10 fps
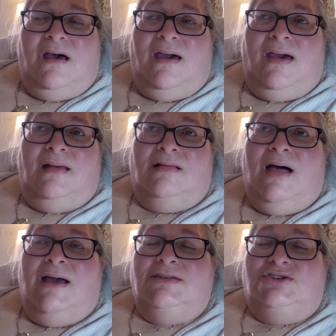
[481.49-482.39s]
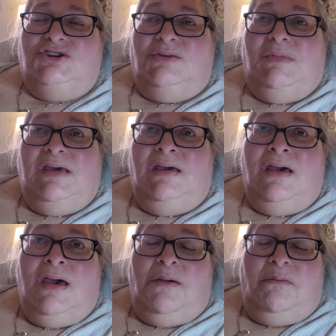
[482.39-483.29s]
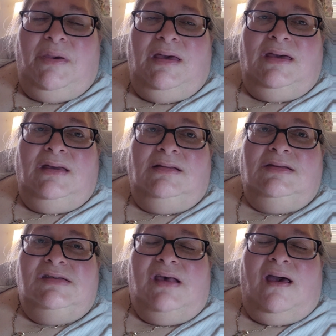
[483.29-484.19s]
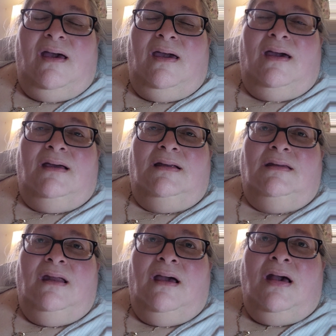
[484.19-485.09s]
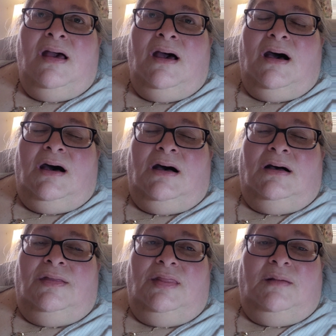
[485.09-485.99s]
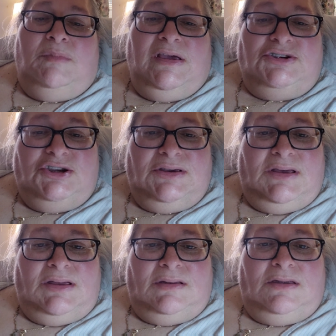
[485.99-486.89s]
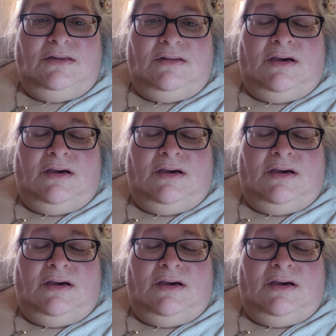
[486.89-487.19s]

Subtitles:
at like Jimmy Beans and the Michigan